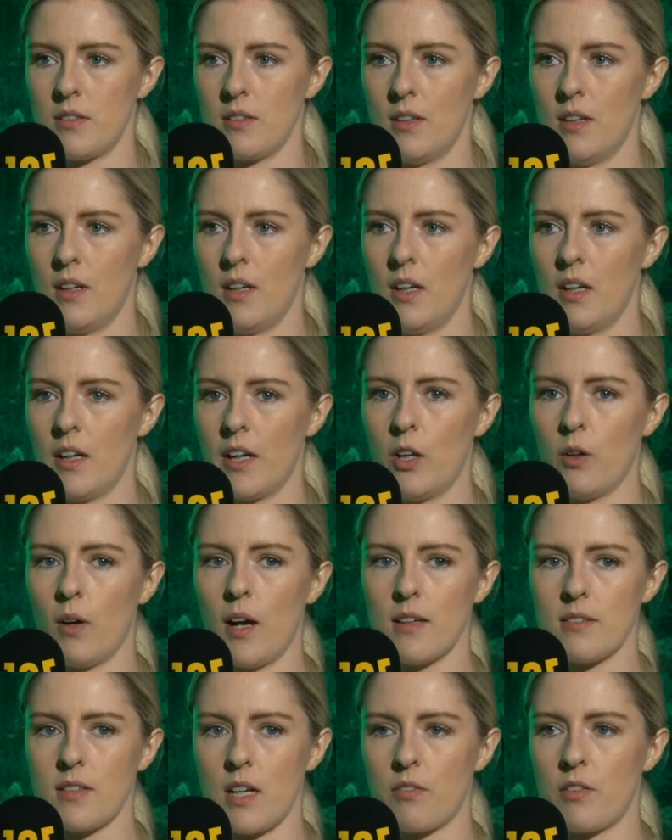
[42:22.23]
Mm. You know,
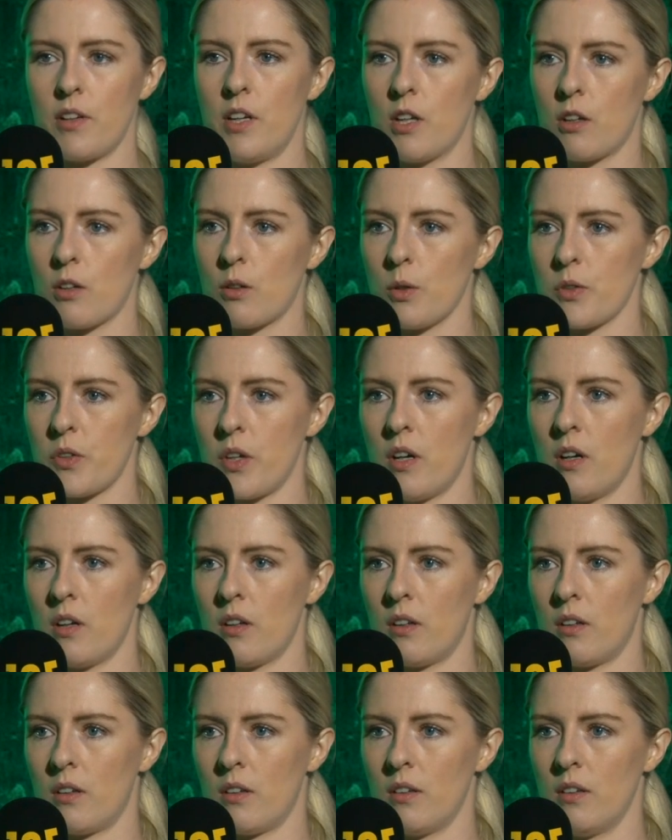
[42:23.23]
as every year goes
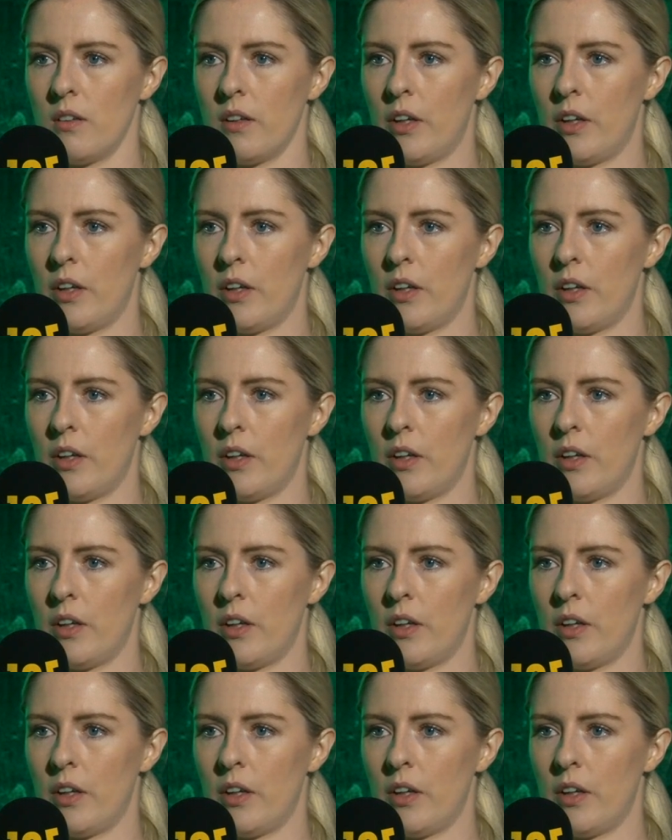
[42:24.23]
on,